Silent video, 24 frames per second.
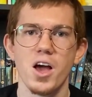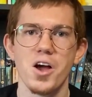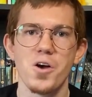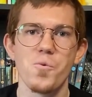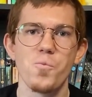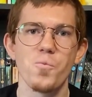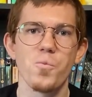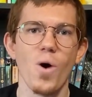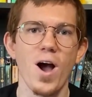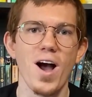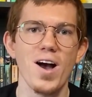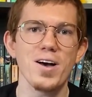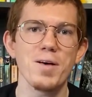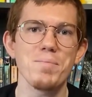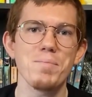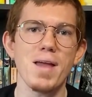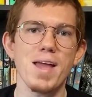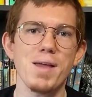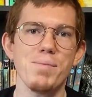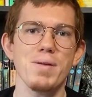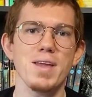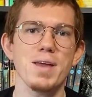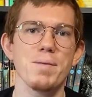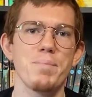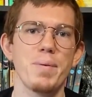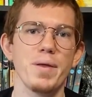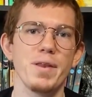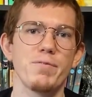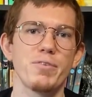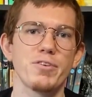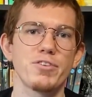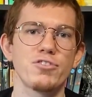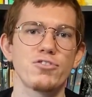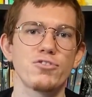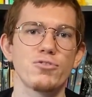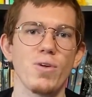While it may be a bit of a
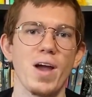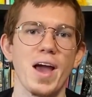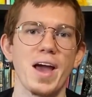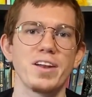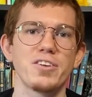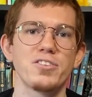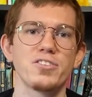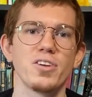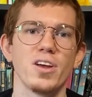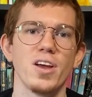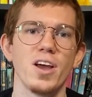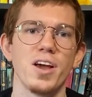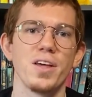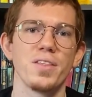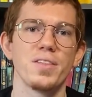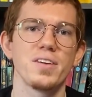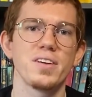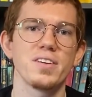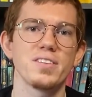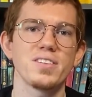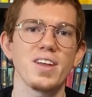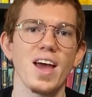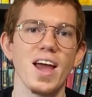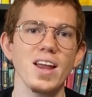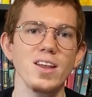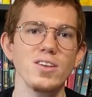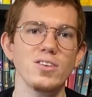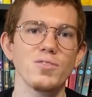stretch, the designs